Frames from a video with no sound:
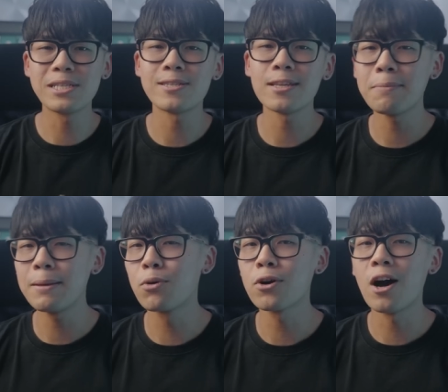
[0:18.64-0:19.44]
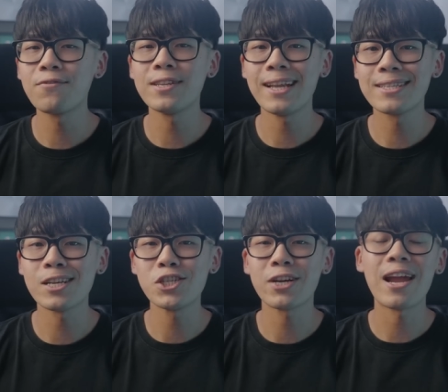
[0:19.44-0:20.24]
be seeing me more often as I
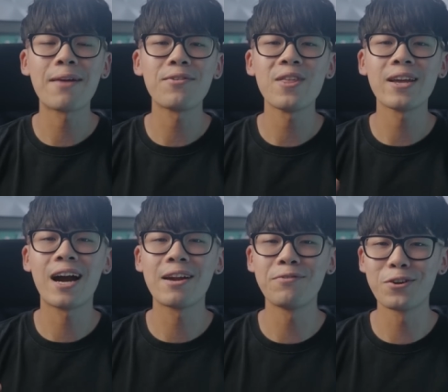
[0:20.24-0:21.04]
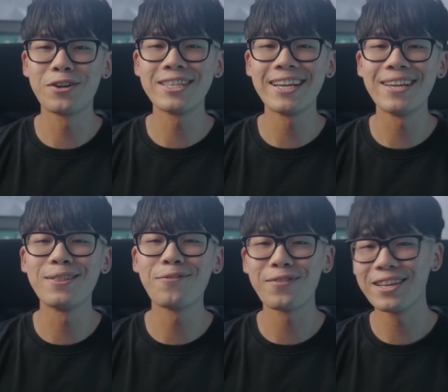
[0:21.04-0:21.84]
share everything I've learned
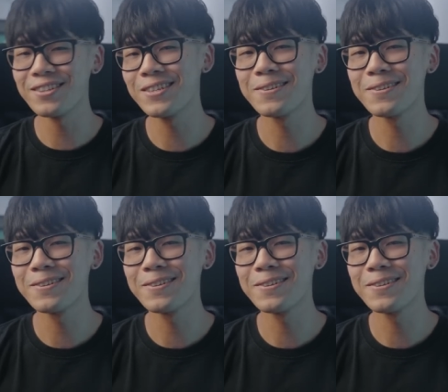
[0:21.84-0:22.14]
in the field.